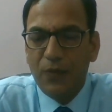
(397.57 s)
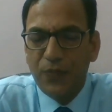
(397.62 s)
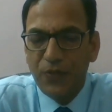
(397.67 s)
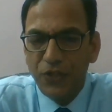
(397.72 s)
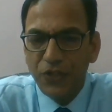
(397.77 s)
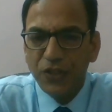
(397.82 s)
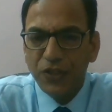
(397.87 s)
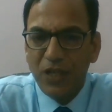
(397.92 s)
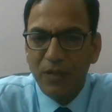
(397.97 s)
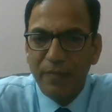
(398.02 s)

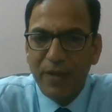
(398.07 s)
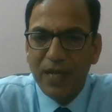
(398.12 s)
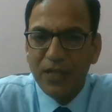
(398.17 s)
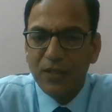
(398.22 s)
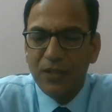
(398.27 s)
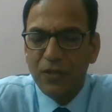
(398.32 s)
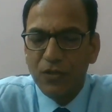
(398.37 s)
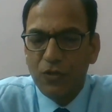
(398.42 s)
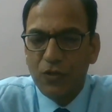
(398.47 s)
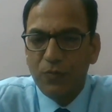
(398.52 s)
physical
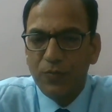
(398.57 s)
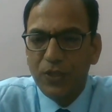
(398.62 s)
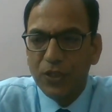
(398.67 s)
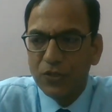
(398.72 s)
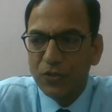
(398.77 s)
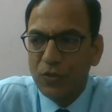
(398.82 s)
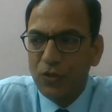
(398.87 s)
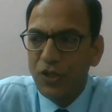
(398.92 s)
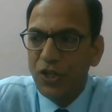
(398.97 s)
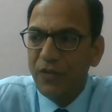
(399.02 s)
method of the
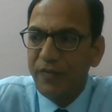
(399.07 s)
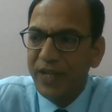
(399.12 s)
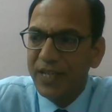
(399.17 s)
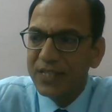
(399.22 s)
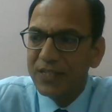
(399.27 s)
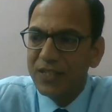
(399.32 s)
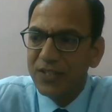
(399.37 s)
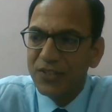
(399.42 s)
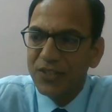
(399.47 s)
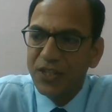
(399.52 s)
solid
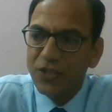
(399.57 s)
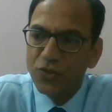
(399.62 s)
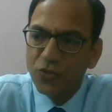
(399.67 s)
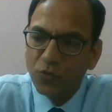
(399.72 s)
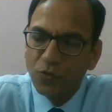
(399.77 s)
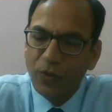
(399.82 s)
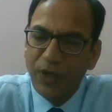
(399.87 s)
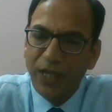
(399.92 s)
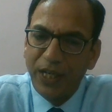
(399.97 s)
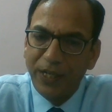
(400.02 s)
waste is the
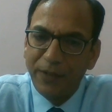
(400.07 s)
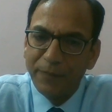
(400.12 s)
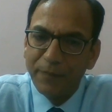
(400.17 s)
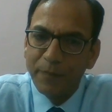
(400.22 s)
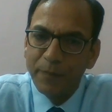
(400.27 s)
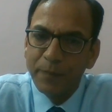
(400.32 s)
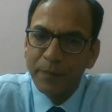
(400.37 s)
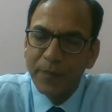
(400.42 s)
screening.